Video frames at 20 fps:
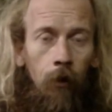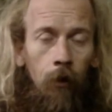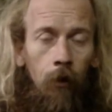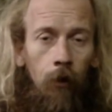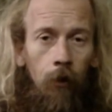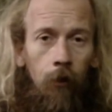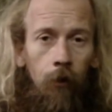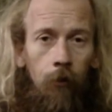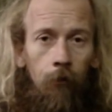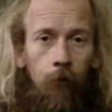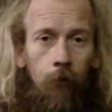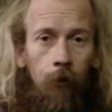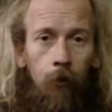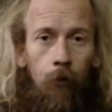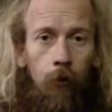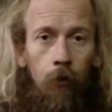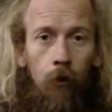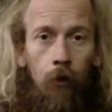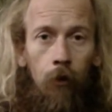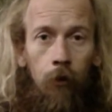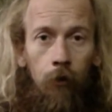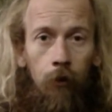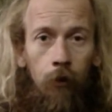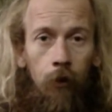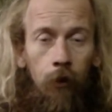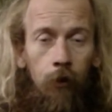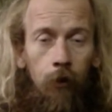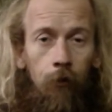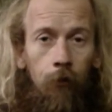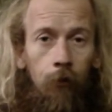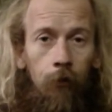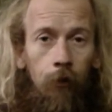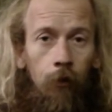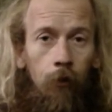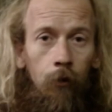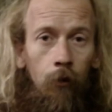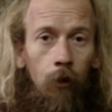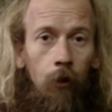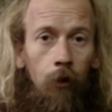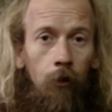I could feel God, I could feel
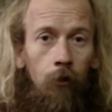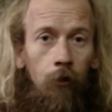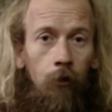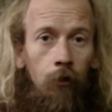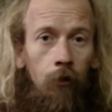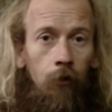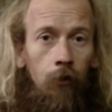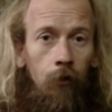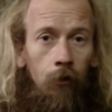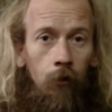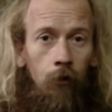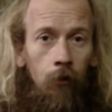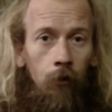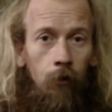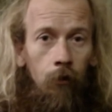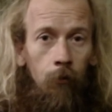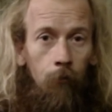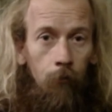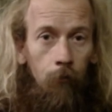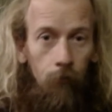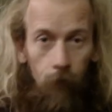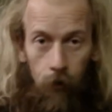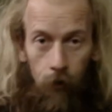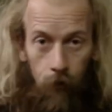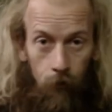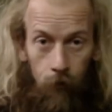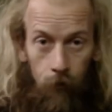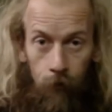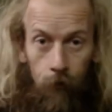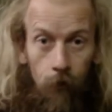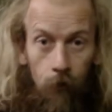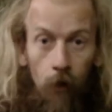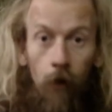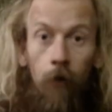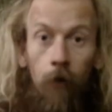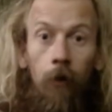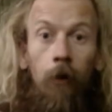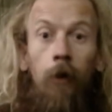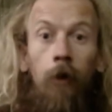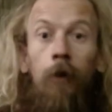God's mother and
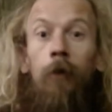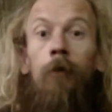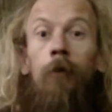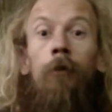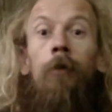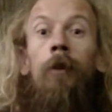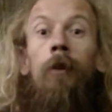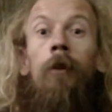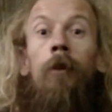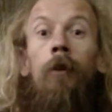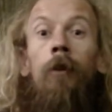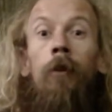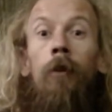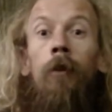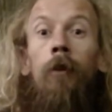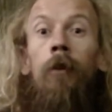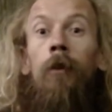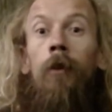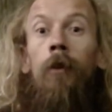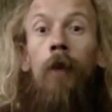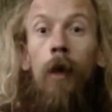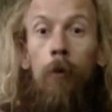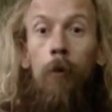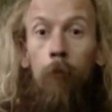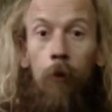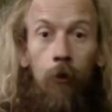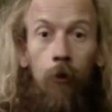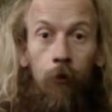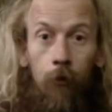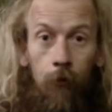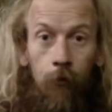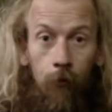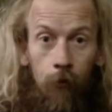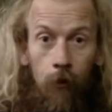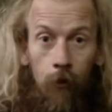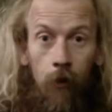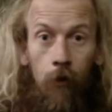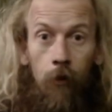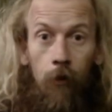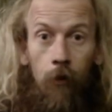father, I could feel their mother and
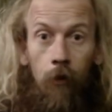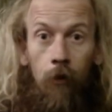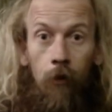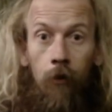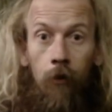father.